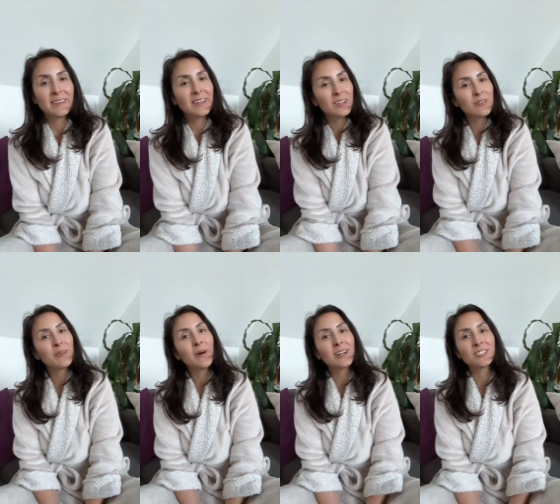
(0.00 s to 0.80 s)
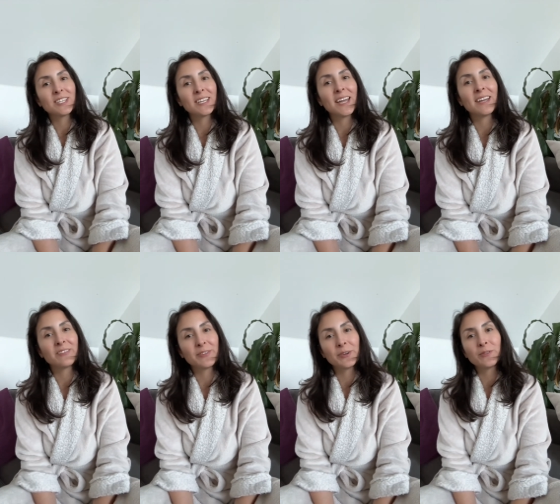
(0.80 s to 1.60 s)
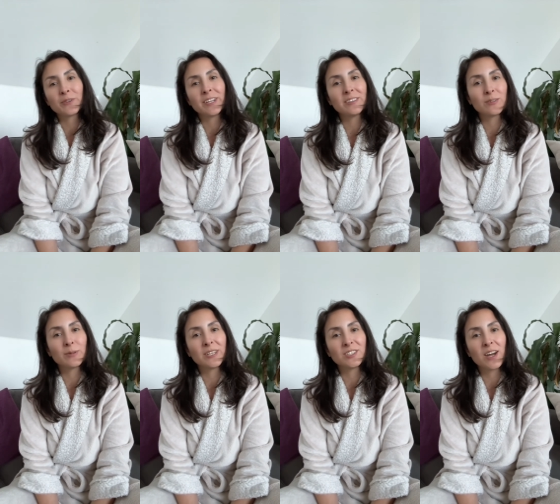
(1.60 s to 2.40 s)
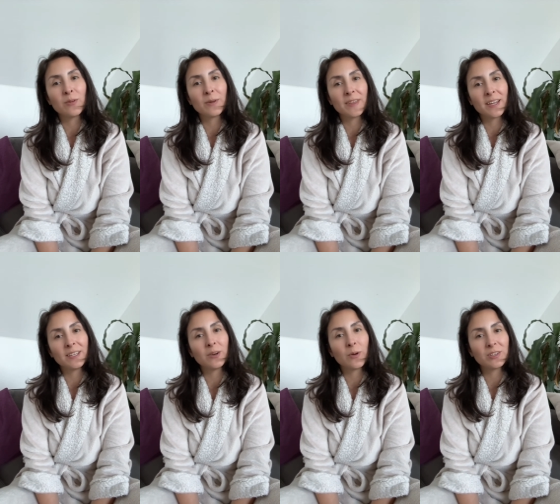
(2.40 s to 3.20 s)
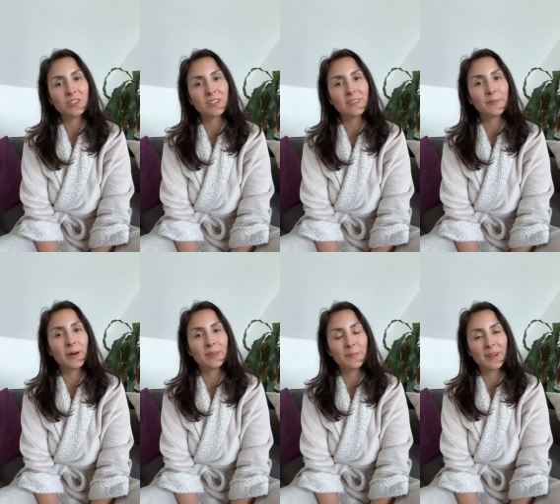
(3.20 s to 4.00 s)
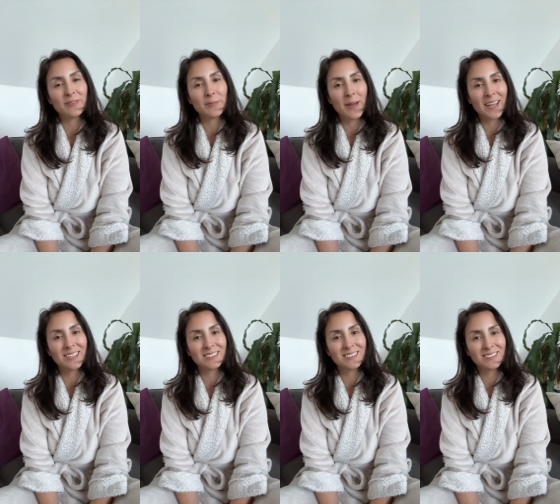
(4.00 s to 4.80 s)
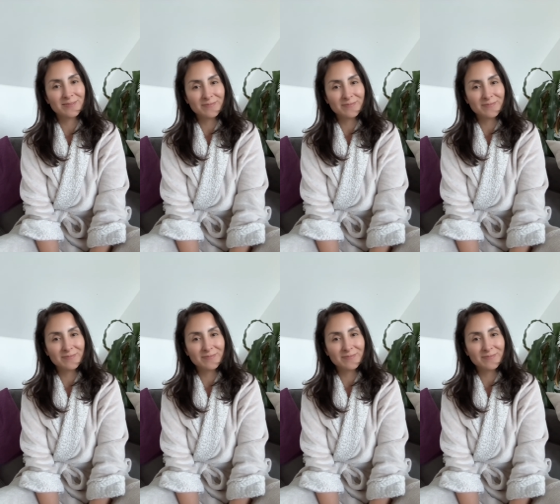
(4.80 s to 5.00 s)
Thank you for watching and feel free to reach out with any questions about the benefit package.